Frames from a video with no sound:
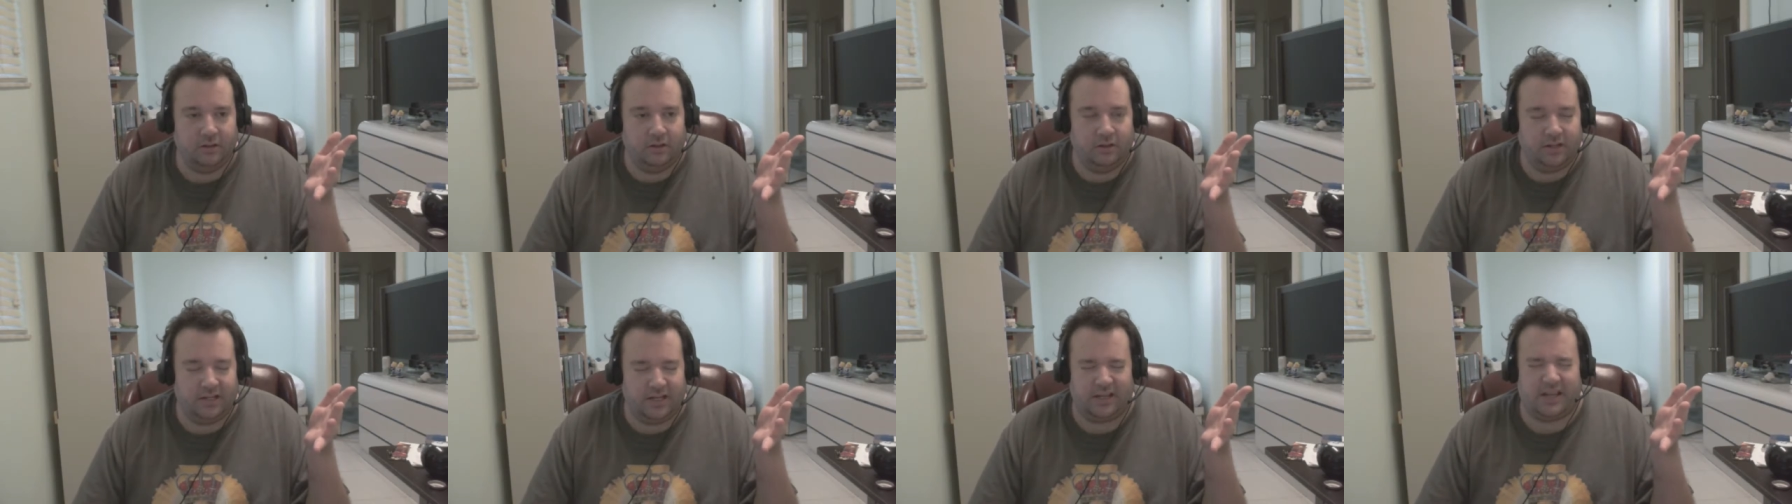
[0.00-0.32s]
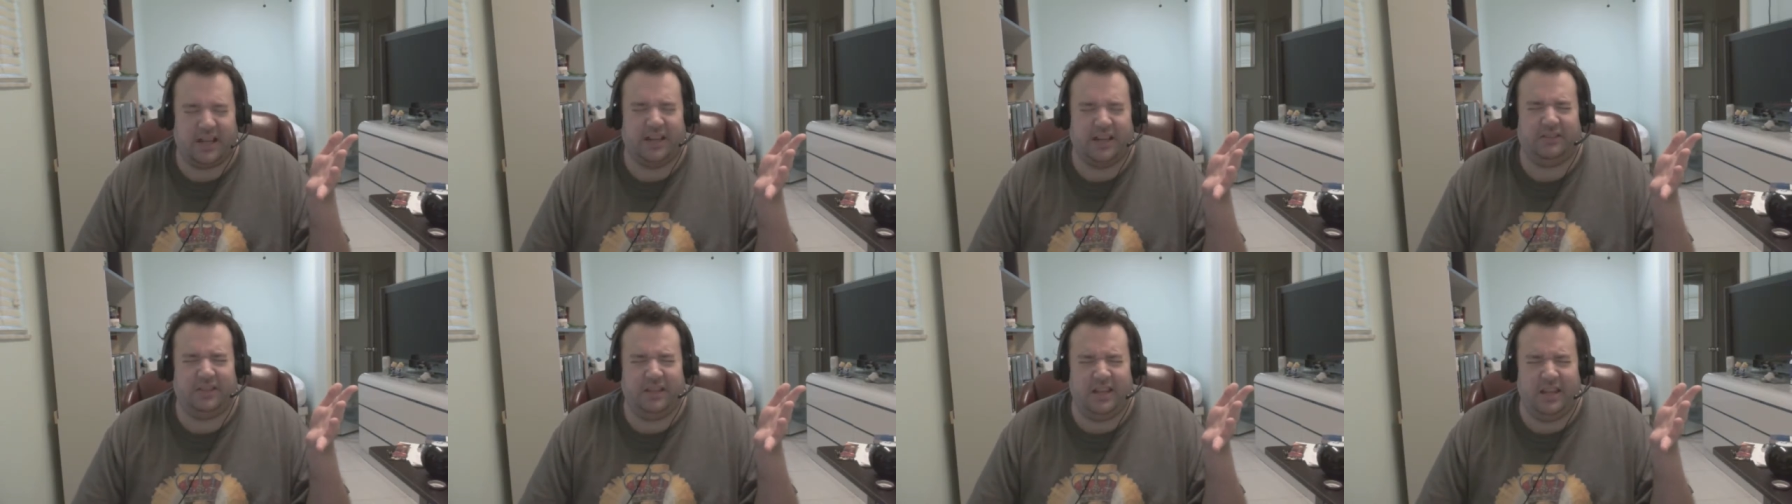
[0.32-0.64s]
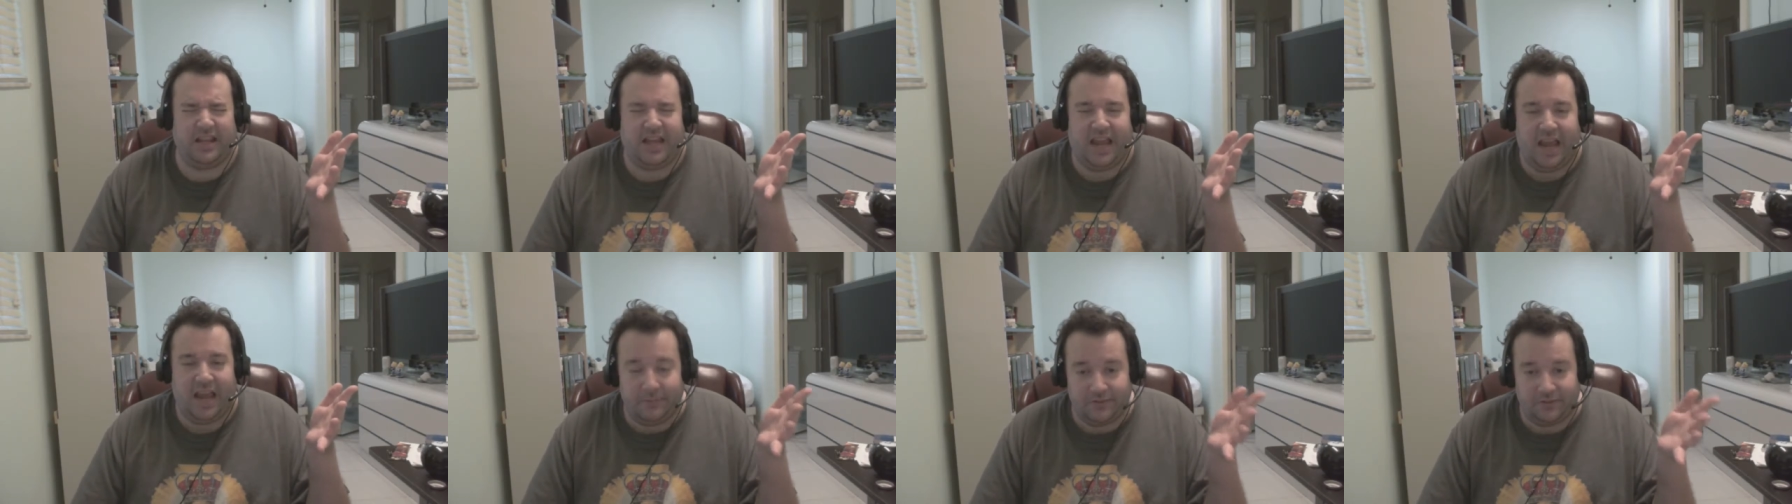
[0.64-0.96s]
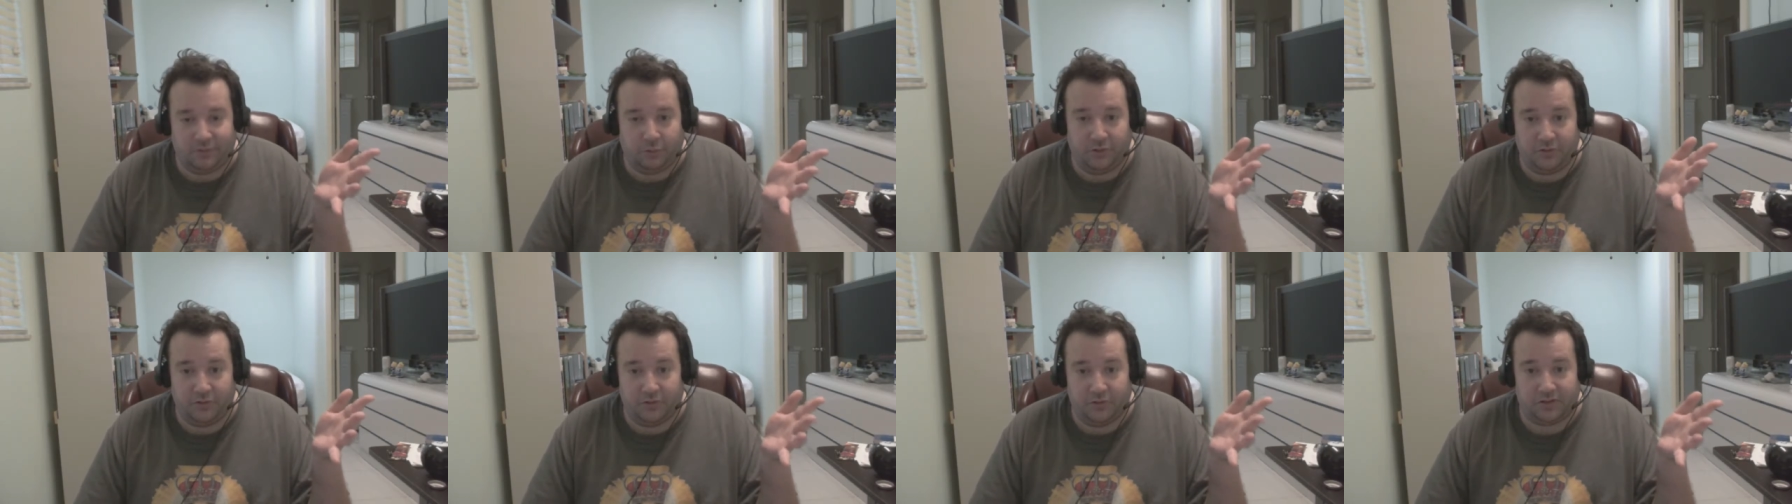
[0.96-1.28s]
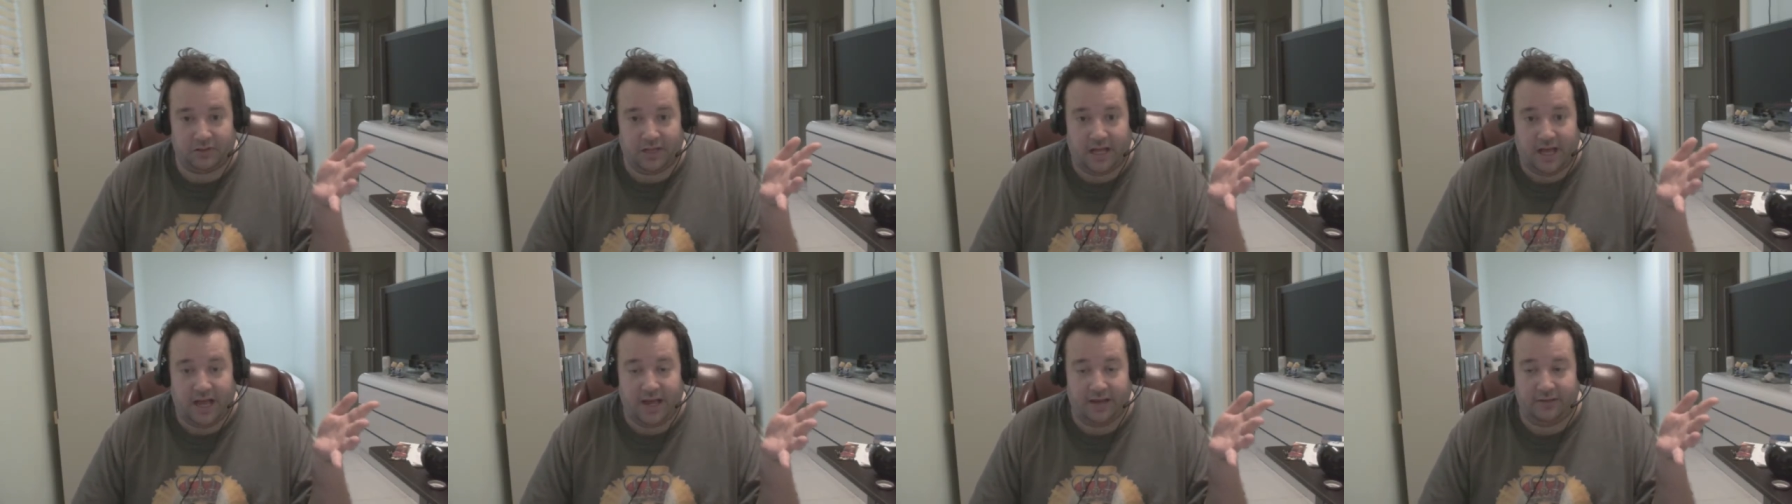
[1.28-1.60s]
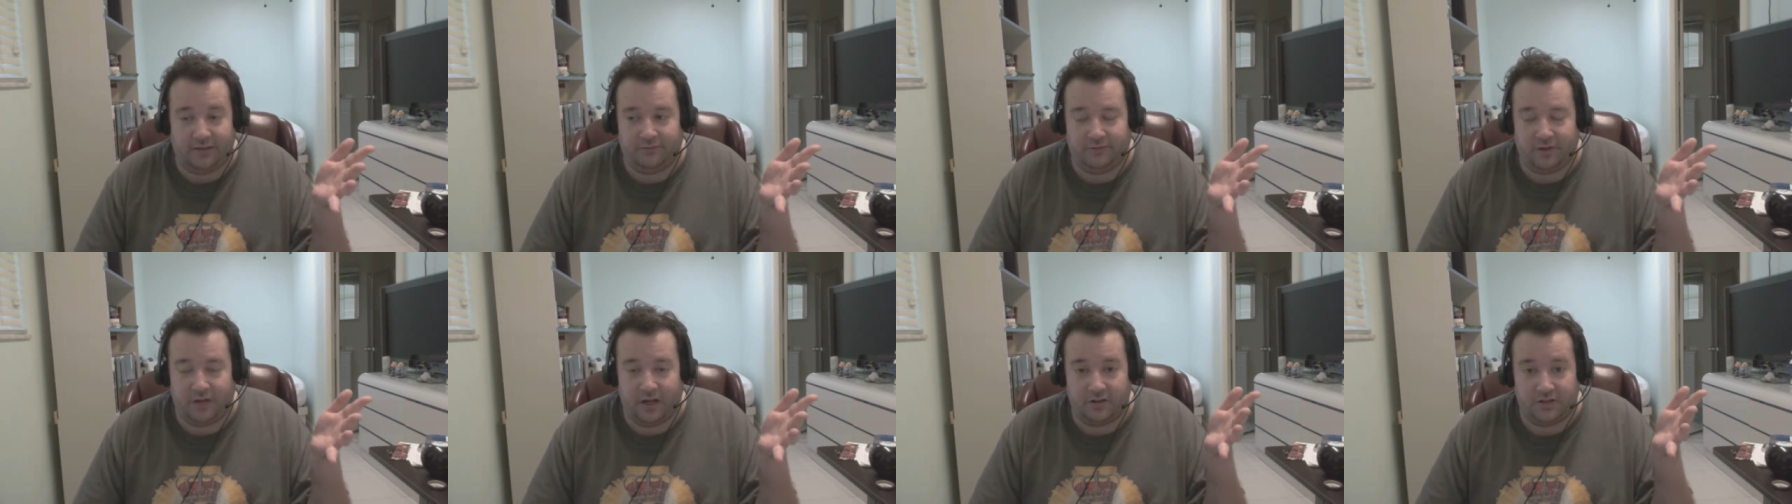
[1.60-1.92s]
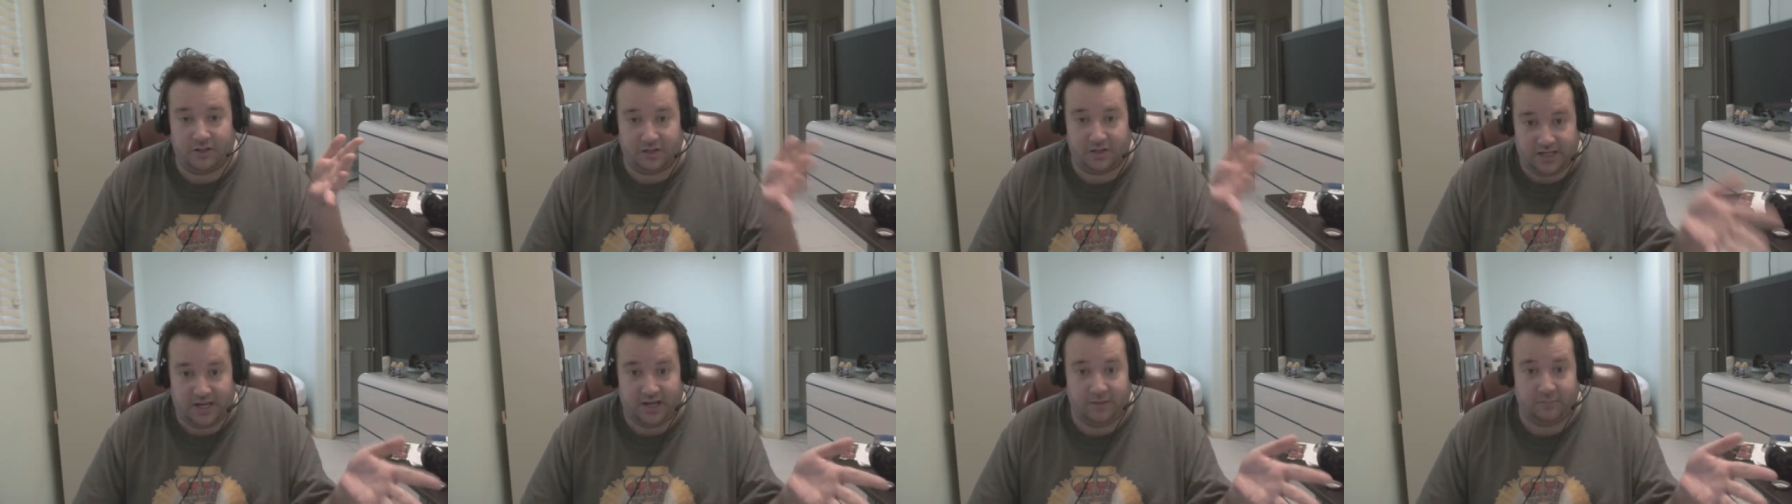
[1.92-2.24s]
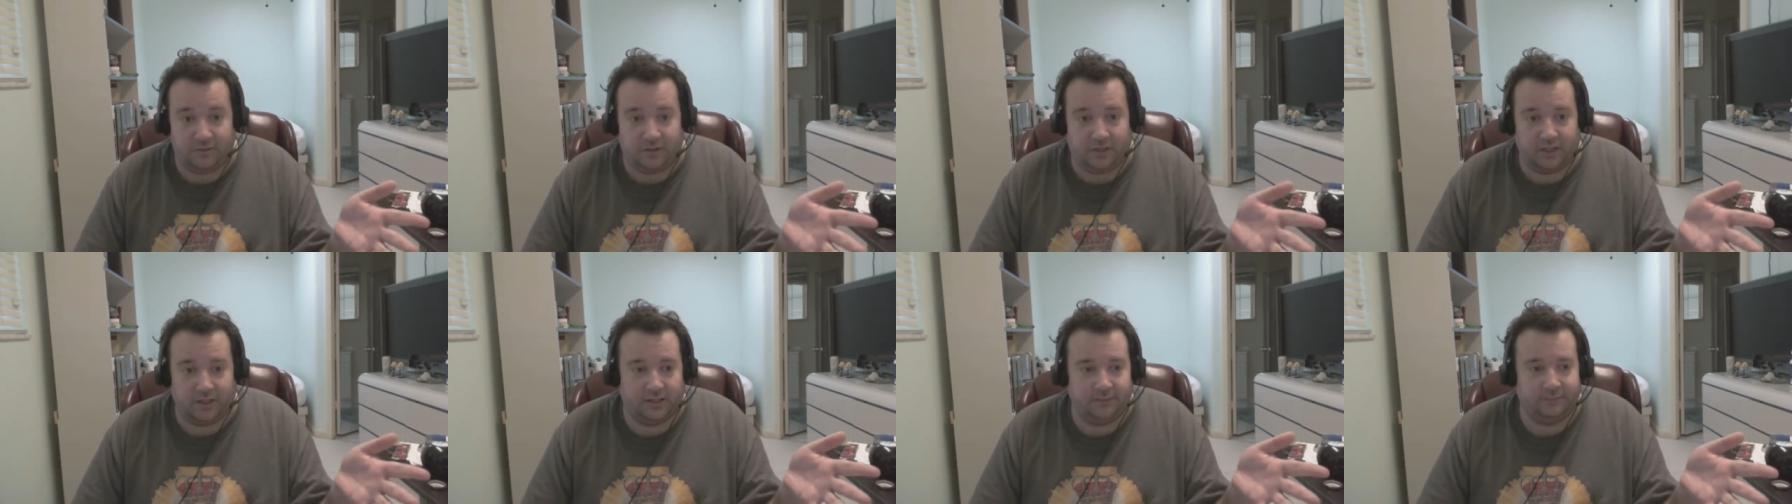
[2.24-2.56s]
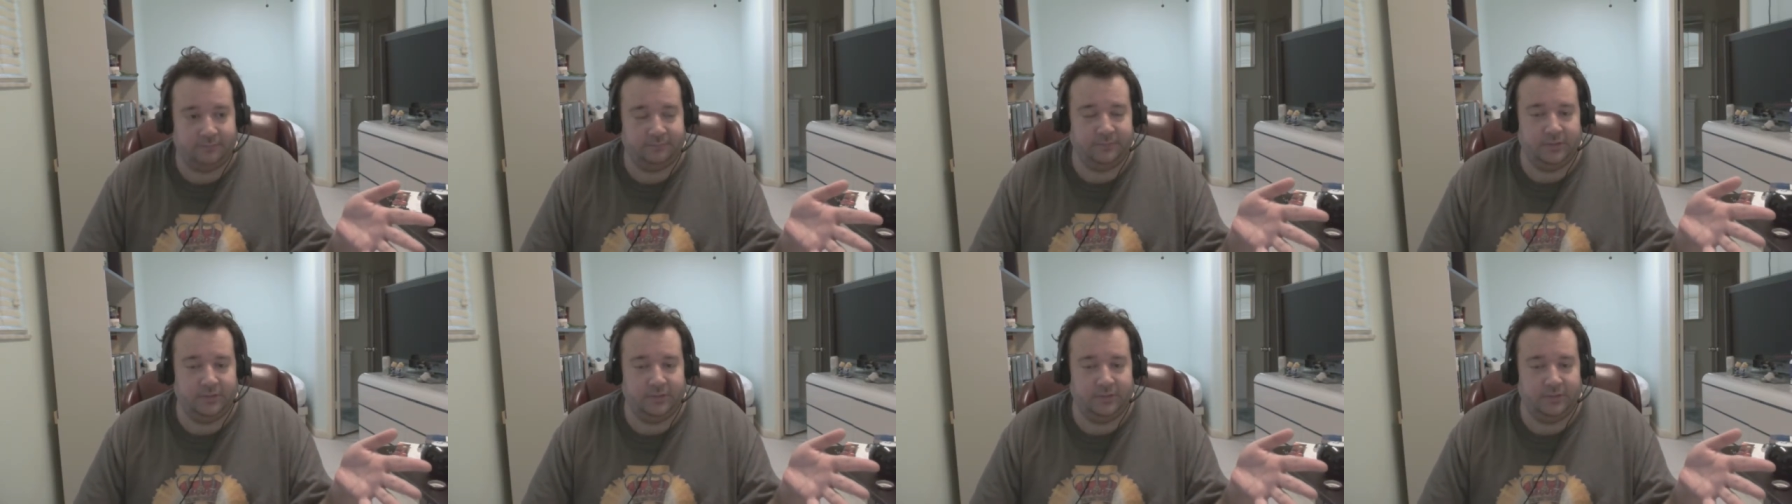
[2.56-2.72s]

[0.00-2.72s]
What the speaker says: Get the Games for Windows Live disabler.